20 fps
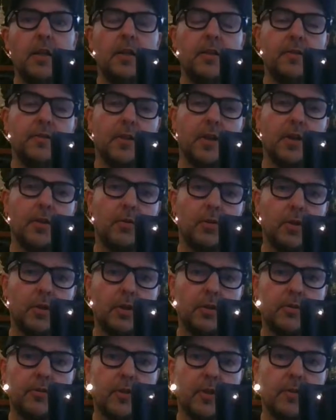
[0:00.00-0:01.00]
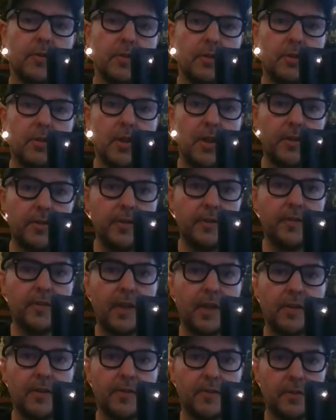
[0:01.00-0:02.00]
So, so 30
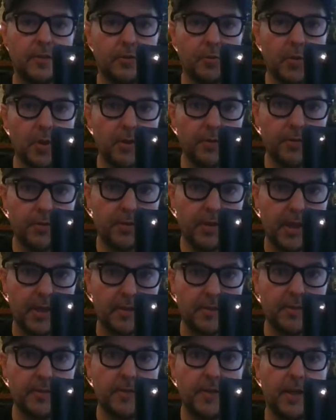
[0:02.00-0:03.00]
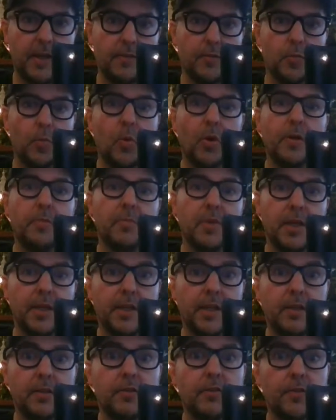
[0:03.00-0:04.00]
cents to 12 cents is 1
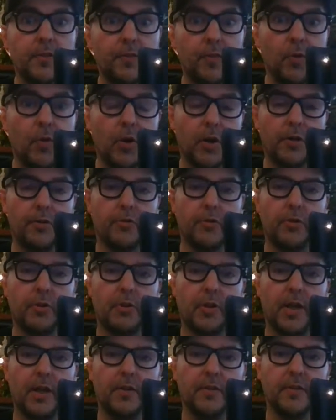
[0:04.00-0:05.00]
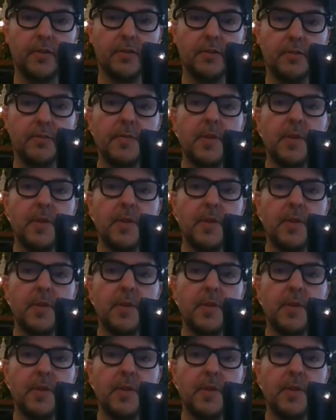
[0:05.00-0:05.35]
million to 400,000.